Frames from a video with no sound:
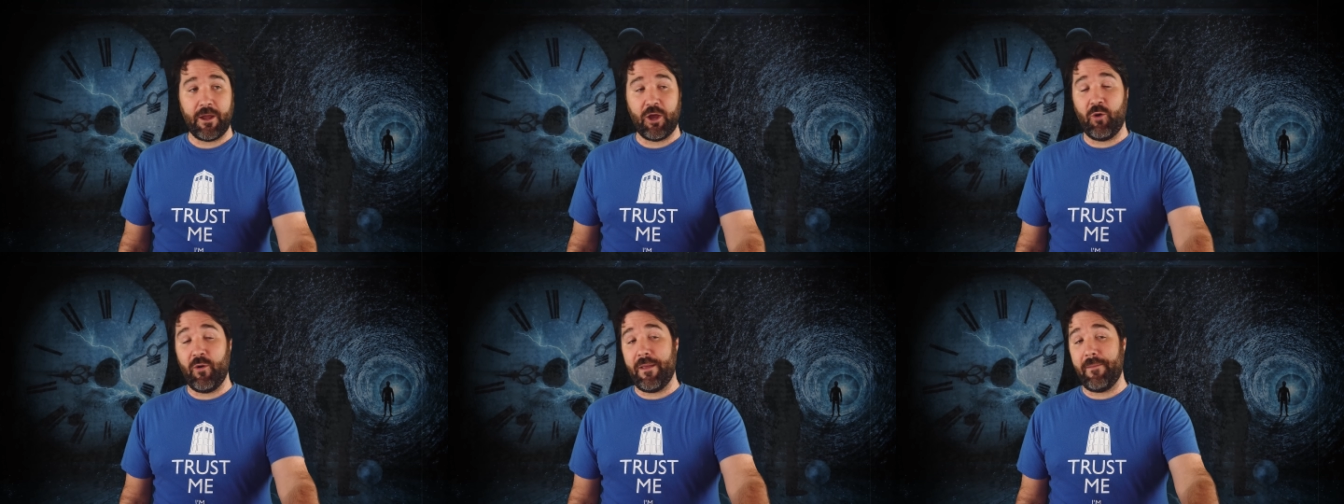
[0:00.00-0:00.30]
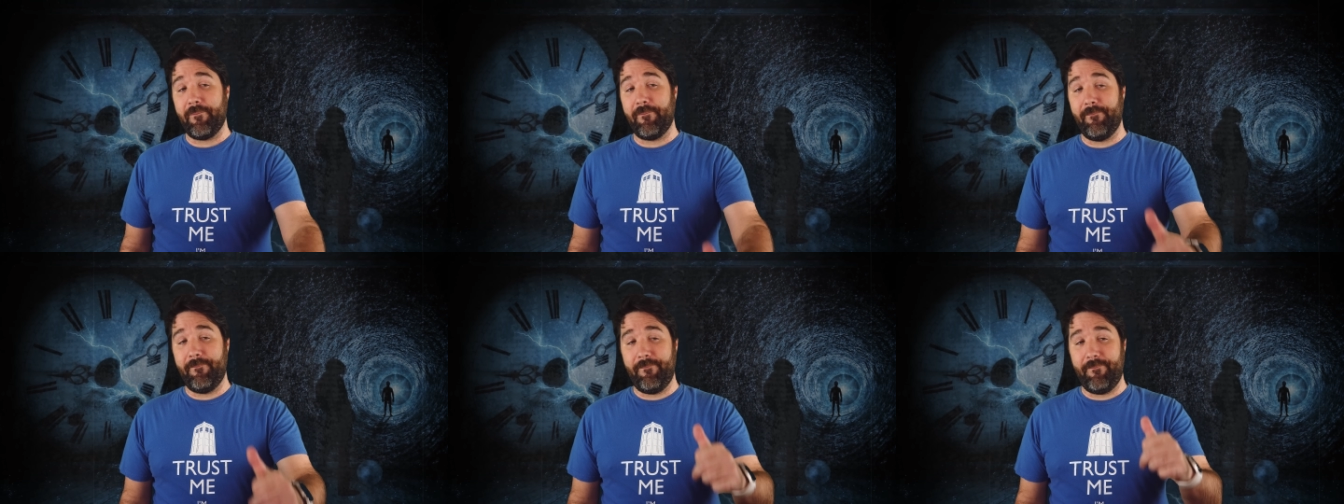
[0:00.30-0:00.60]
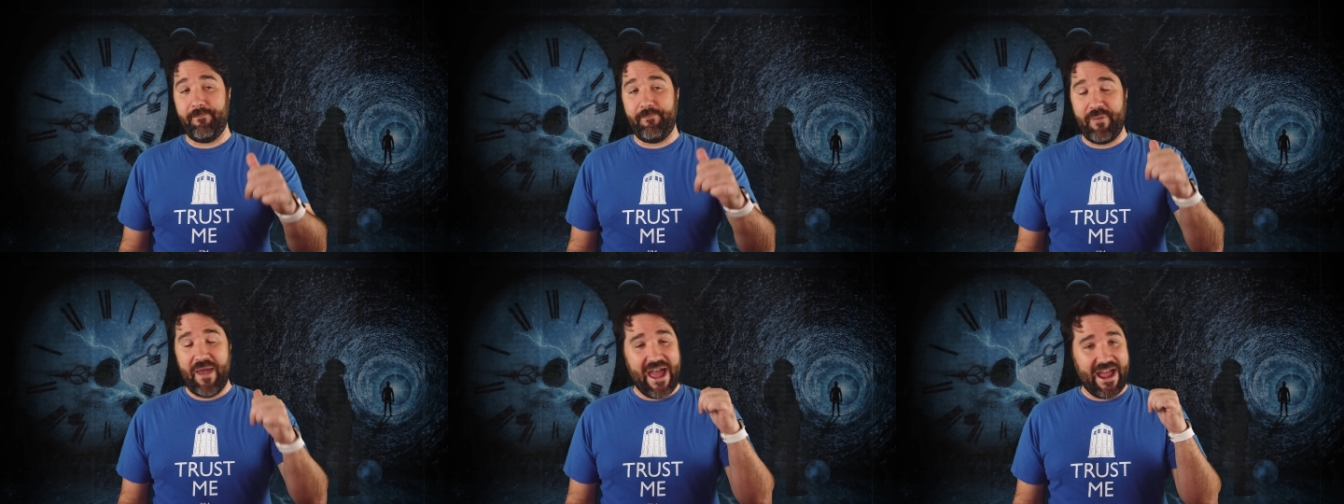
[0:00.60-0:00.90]
Going
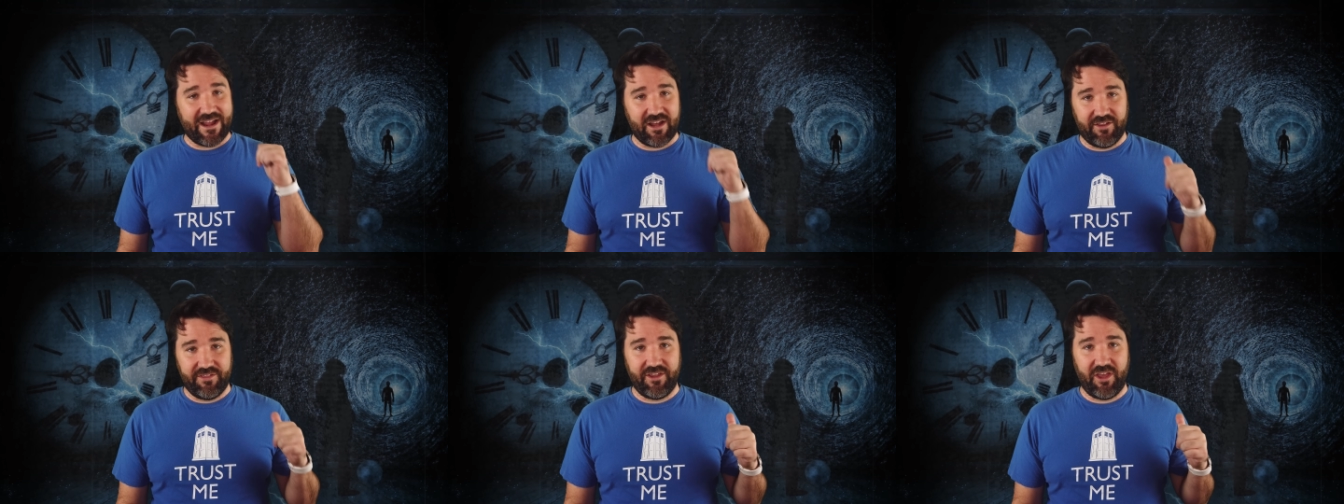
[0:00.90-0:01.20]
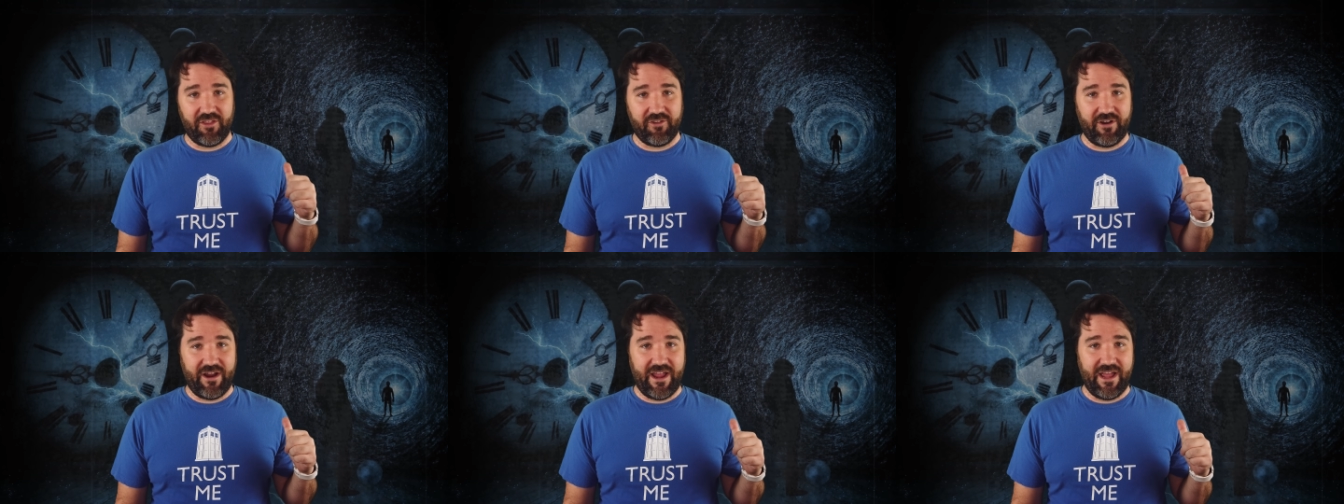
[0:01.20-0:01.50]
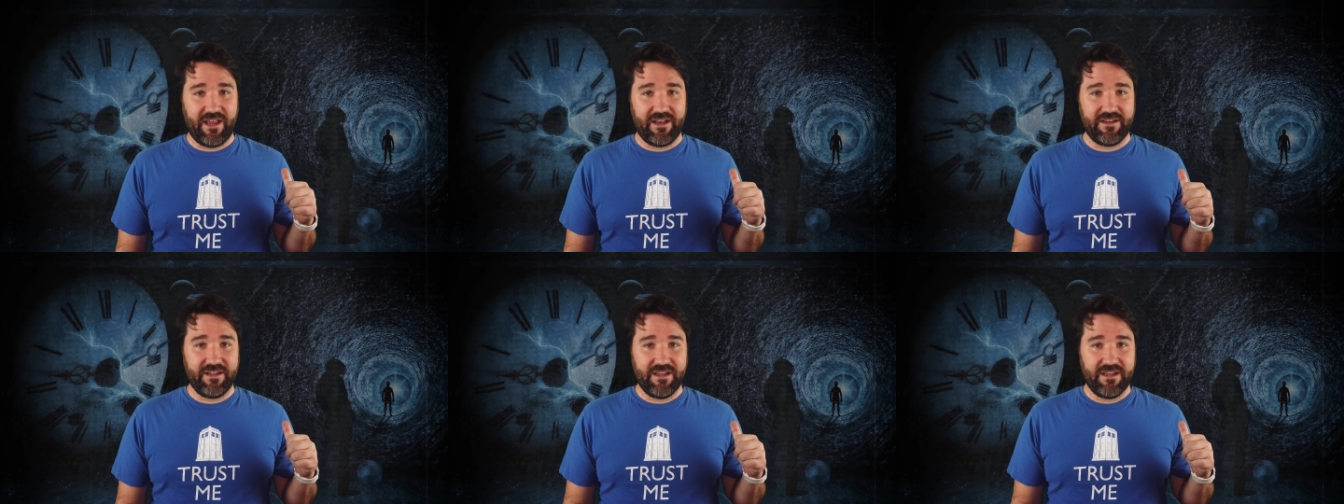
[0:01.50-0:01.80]
back, on the other
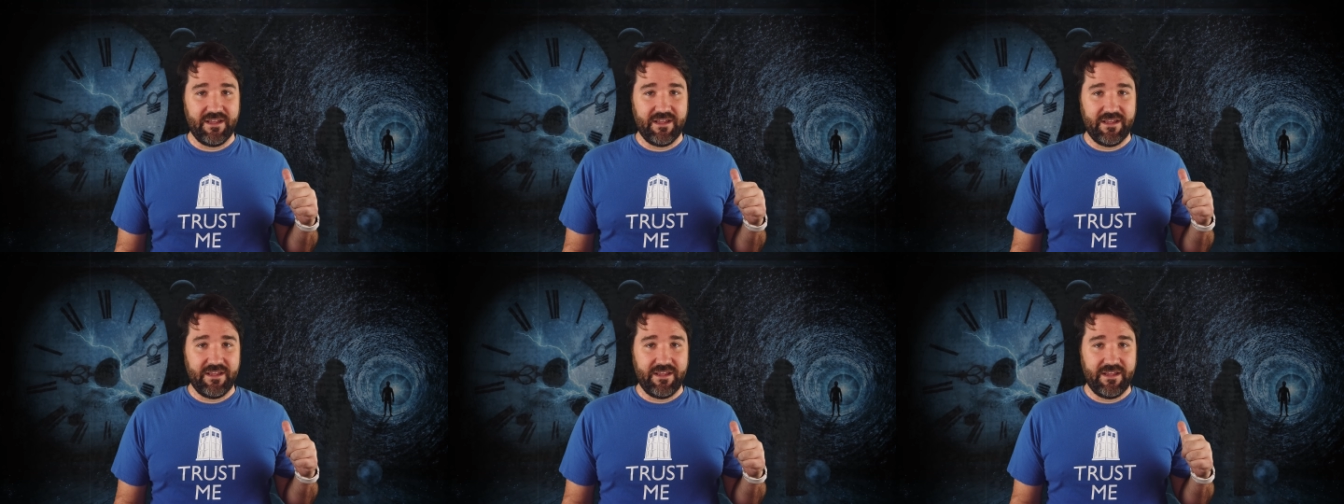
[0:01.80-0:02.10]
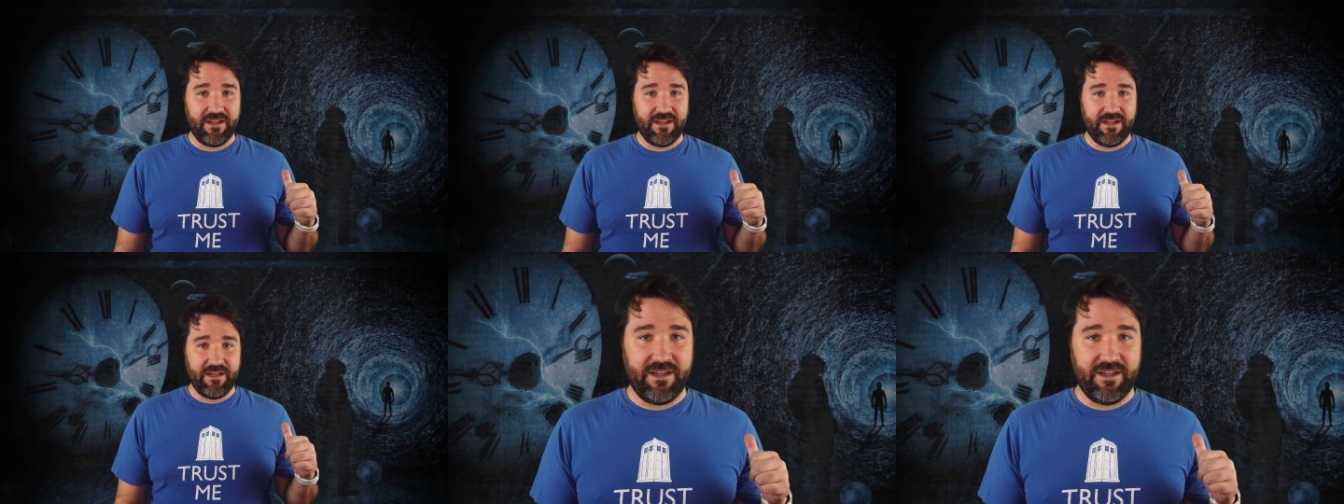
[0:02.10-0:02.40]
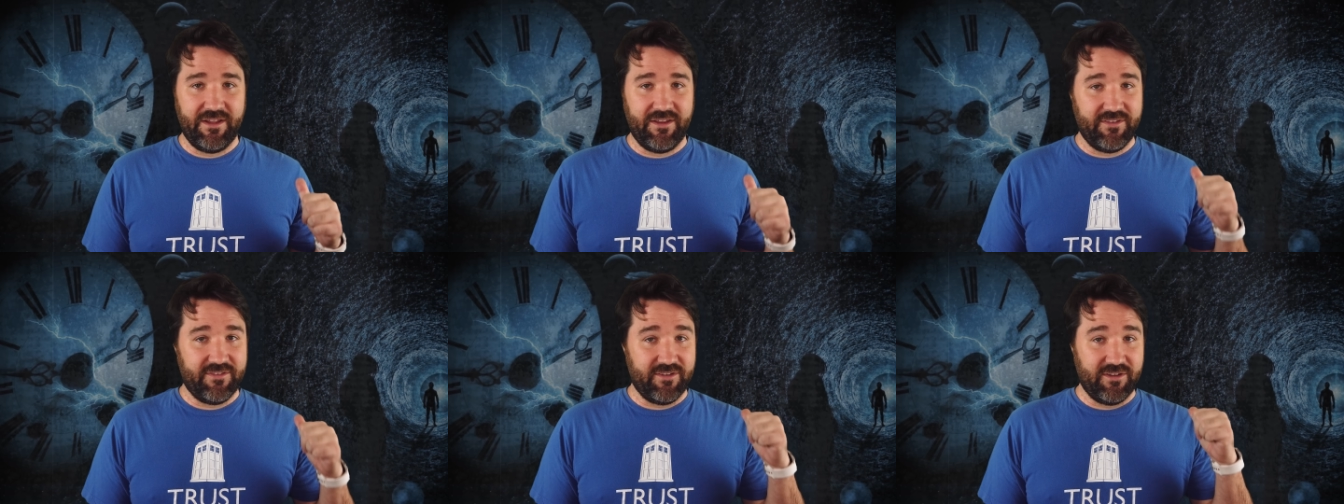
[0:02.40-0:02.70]
hand,
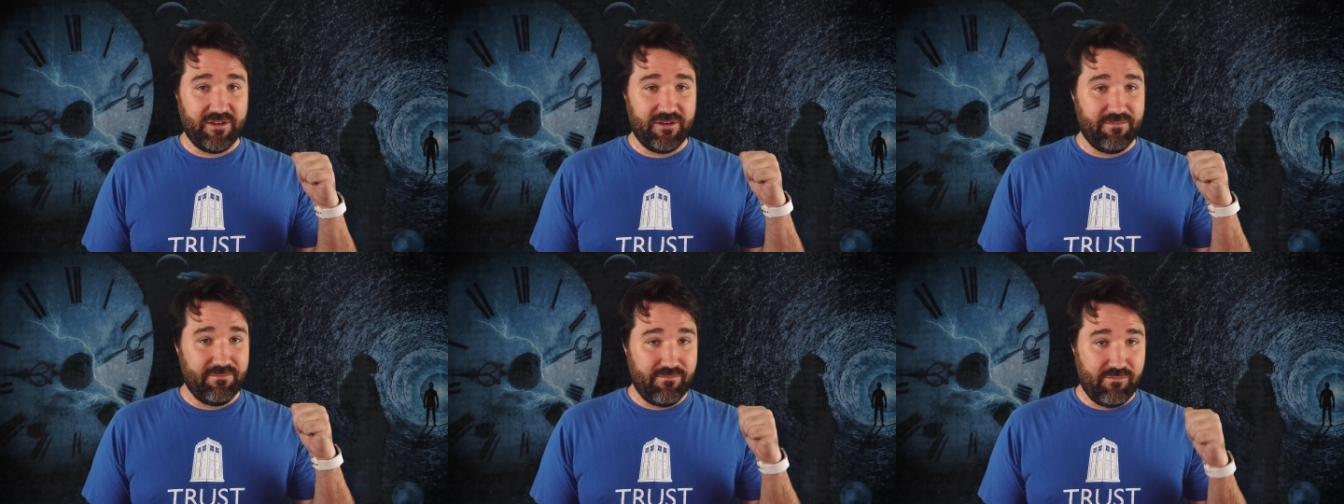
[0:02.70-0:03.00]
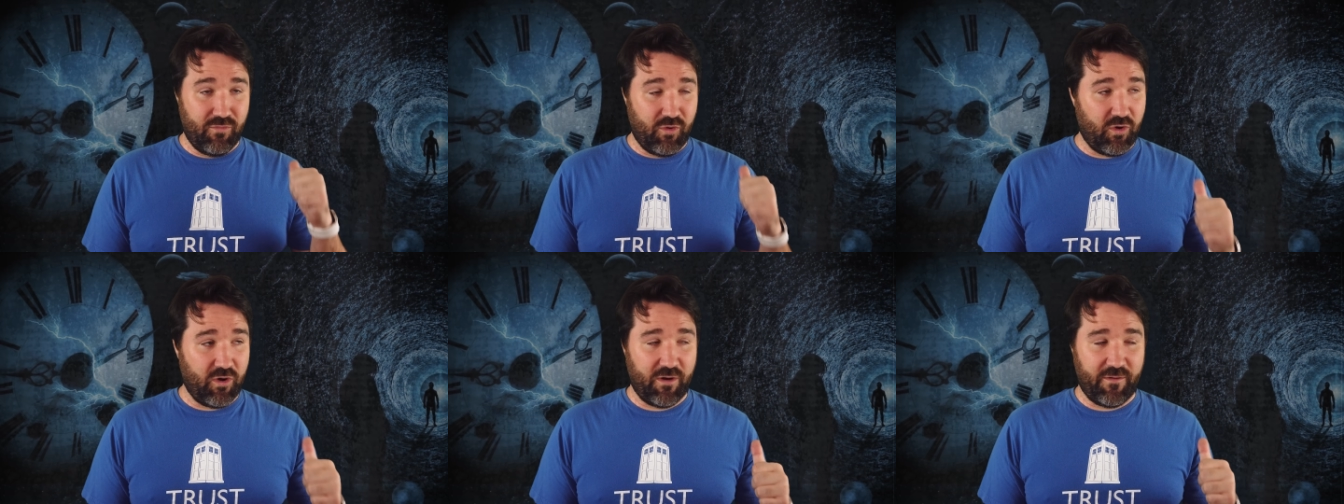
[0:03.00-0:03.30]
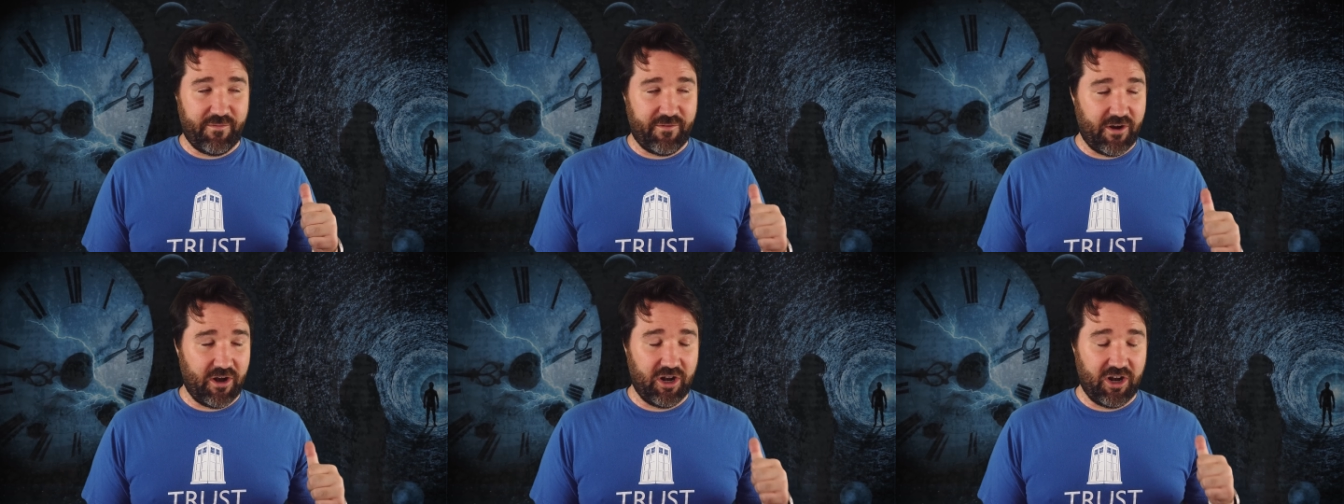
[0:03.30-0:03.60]
is a more
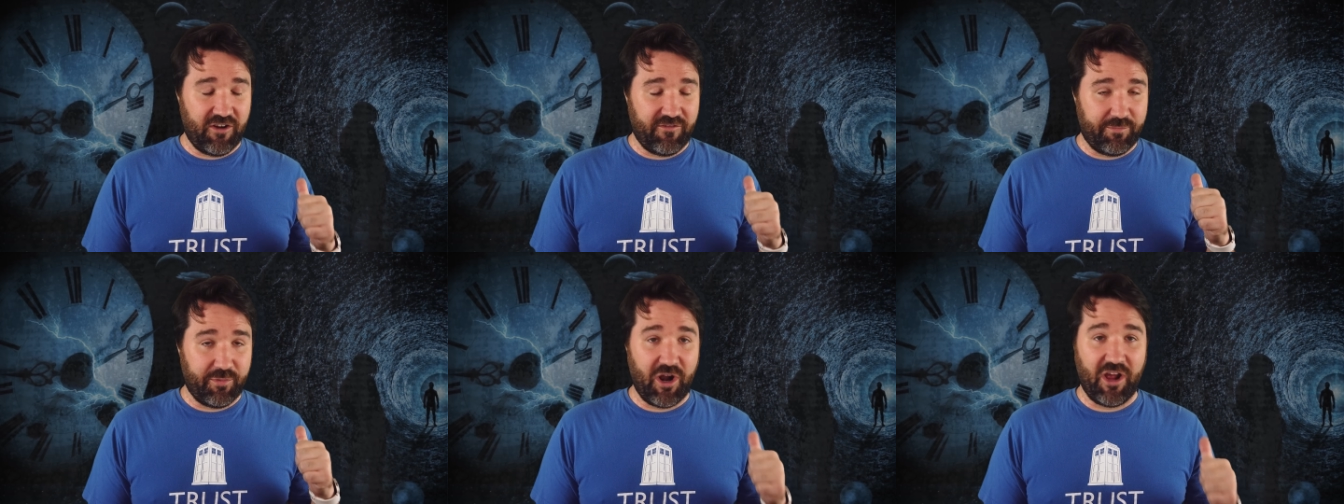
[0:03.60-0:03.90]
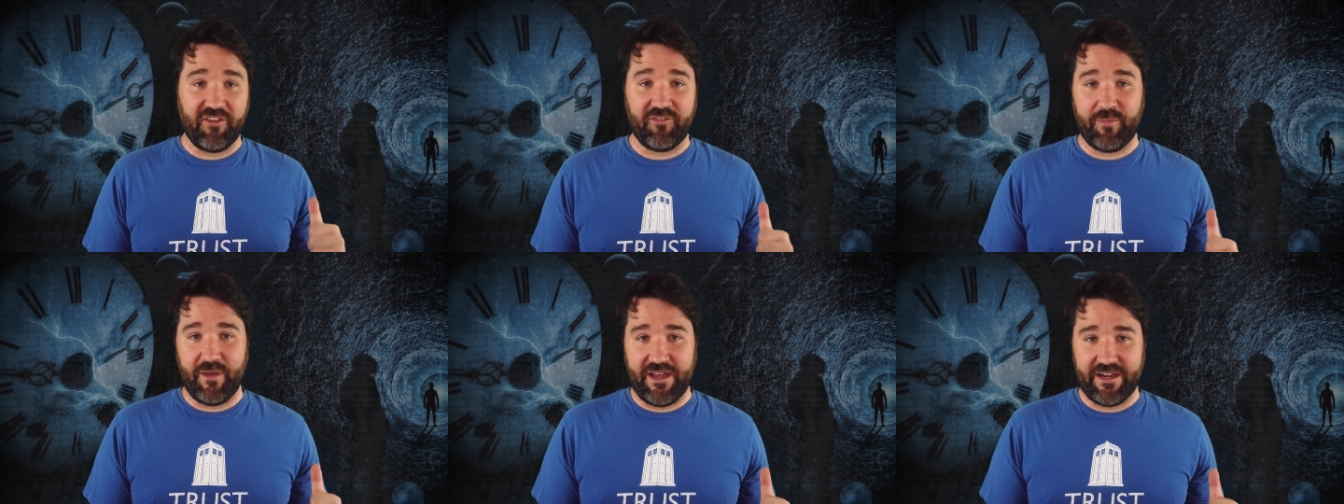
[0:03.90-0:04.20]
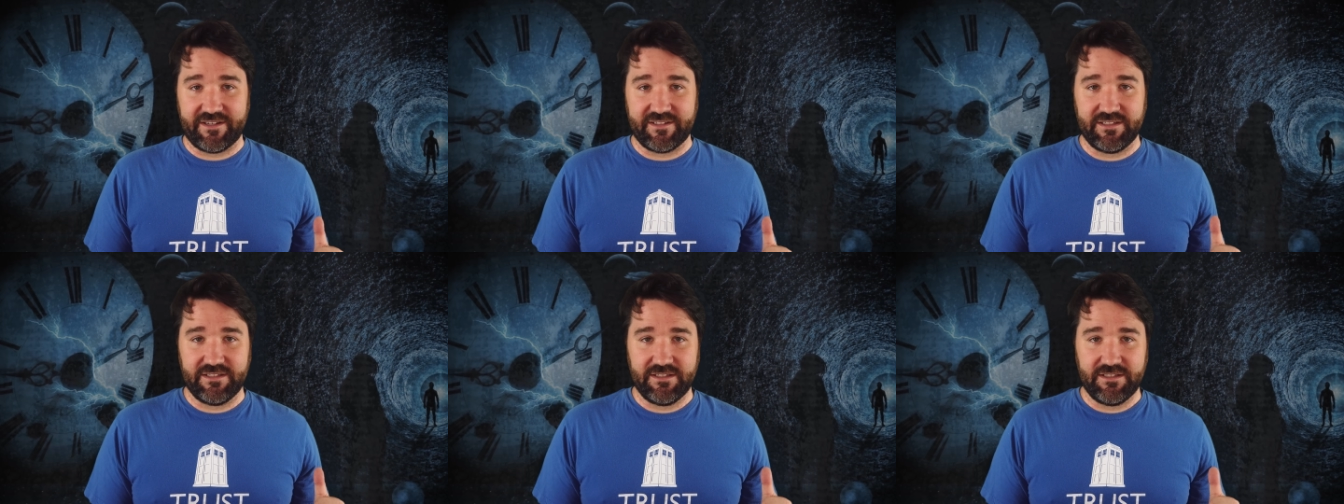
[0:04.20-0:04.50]
far-off
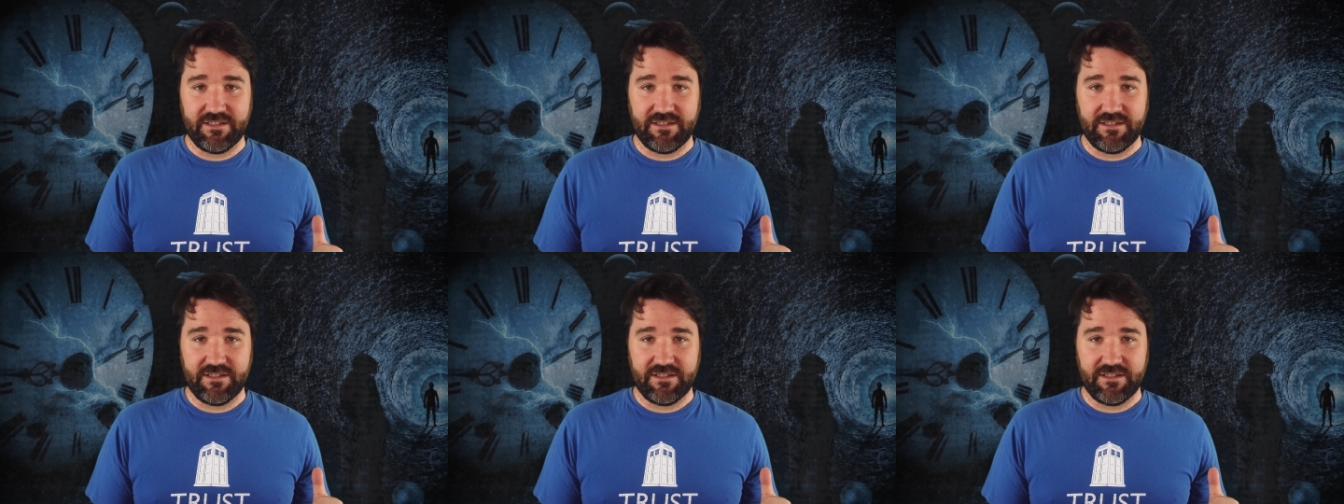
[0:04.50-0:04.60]
prospect.